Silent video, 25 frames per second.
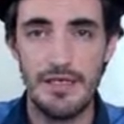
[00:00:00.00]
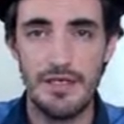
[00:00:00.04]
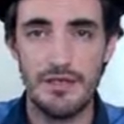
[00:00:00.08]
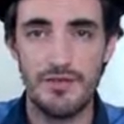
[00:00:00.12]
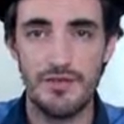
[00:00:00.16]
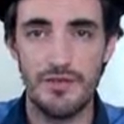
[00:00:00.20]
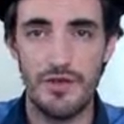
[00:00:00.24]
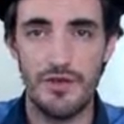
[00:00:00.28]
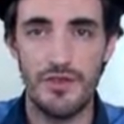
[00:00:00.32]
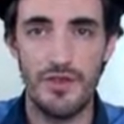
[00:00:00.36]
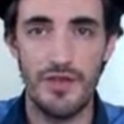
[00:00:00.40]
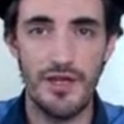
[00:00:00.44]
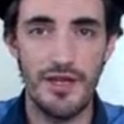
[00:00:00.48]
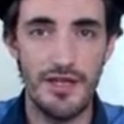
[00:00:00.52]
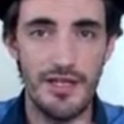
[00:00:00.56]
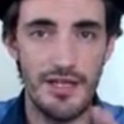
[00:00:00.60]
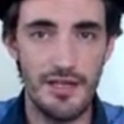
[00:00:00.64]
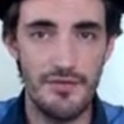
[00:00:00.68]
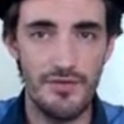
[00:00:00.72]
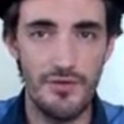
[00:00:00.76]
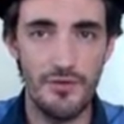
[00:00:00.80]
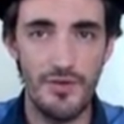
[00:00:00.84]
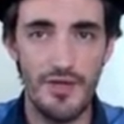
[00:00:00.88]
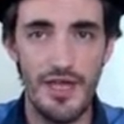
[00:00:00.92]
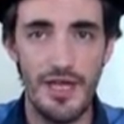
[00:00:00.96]
So I thought I'd
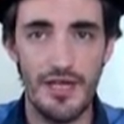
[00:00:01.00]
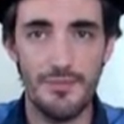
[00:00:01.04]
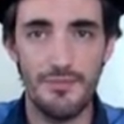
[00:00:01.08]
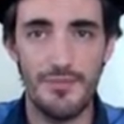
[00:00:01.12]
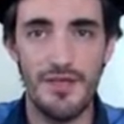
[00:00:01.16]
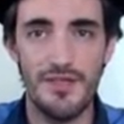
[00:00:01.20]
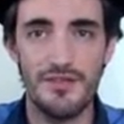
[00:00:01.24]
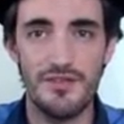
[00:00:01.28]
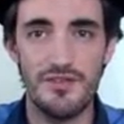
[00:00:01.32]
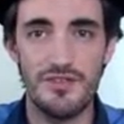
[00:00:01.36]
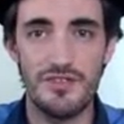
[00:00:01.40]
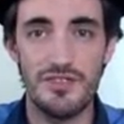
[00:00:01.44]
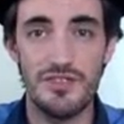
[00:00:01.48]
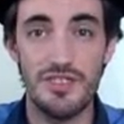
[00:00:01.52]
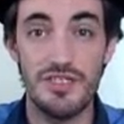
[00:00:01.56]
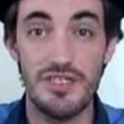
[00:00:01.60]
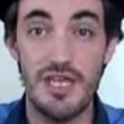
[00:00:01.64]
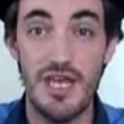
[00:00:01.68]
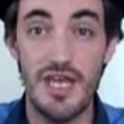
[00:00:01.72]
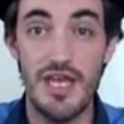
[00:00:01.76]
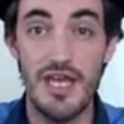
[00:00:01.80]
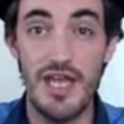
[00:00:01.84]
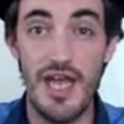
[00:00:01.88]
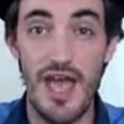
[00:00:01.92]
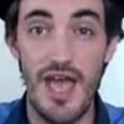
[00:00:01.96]
leave you with that message
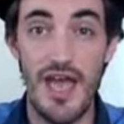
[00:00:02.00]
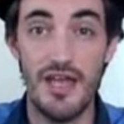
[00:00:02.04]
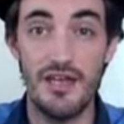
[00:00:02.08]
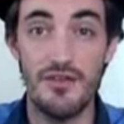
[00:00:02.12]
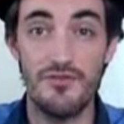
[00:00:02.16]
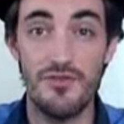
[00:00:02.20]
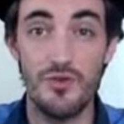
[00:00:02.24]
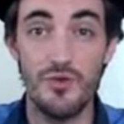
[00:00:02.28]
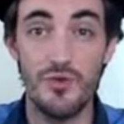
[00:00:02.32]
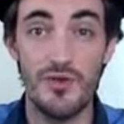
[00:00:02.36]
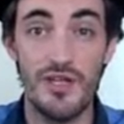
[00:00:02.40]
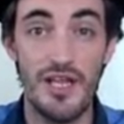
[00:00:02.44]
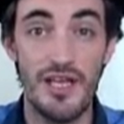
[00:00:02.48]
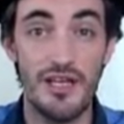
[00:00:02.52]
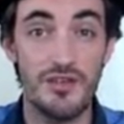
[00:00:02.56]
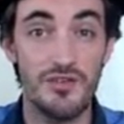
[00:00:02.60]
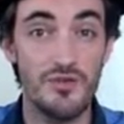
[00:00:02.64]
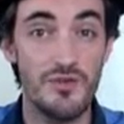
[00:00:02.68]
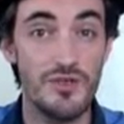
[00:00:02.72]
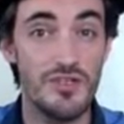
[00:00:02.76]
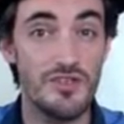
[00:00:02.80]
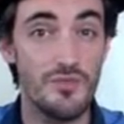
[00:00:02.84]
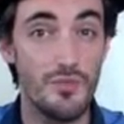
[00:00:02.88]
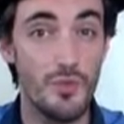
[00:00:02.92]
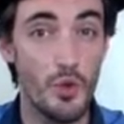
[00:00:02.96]
today, and if you would like
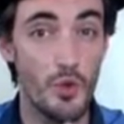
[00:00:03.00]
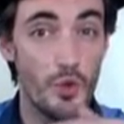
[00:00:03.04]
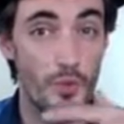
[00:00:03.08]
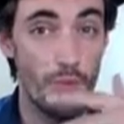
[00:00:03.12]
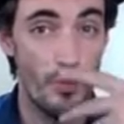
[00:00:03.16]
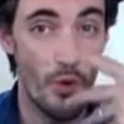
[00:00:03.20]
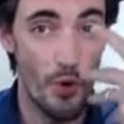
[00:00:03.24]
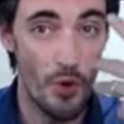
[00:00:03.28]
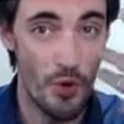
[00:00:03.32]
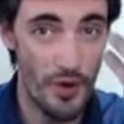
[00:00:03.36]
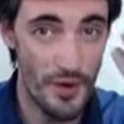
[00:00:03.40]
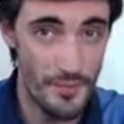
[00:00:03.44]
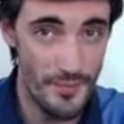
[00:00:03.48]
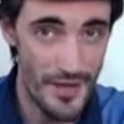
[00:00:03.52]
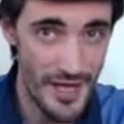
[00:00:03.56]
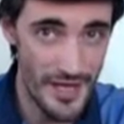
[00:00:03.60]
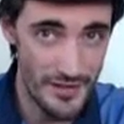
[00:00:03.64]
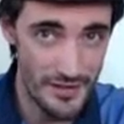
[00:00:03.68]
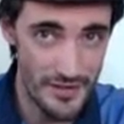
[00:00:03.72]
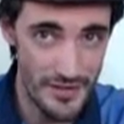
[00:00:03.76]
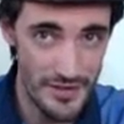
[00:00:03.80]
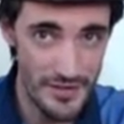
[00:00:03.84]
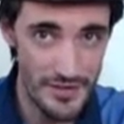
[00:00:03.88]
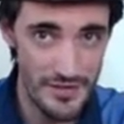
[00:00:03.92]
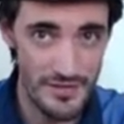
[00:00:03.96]
to explore more
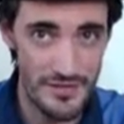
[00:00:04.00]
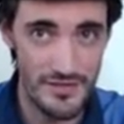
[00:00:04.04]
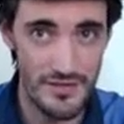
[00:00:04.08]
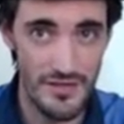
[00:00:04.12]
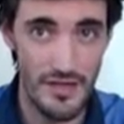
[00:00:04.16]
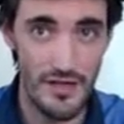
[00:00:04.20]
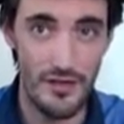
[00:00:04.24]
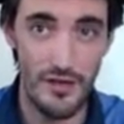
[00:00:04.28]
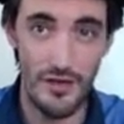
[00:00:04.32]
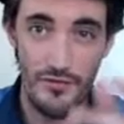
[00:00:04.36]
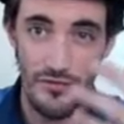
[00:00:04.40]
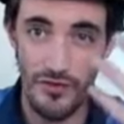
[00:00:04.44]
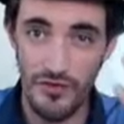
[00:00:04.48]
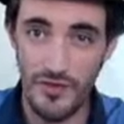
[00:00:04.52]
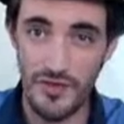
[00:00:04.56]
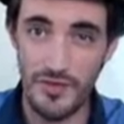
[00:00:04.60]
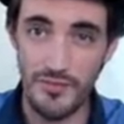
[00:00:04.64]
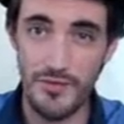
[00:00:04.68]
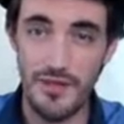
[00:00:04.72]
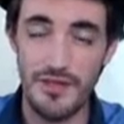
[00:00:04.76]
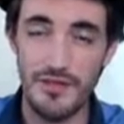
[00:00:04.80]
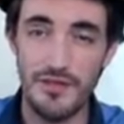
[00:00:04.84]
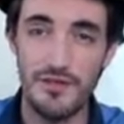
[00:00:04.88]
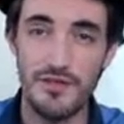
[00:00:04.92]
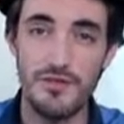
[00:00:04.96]
about this, I'll obviously
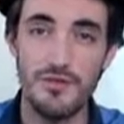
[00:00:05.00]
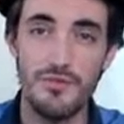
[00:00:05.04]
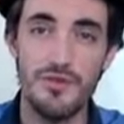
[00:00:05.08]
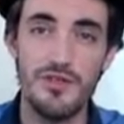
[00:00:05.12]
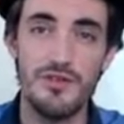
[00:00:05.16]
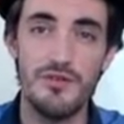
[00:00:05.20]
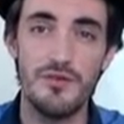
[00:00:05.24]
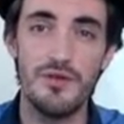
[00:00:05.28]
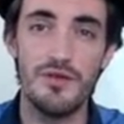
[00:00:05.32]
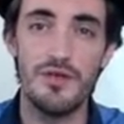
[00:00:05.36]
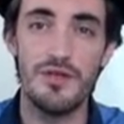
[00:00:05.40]
continue to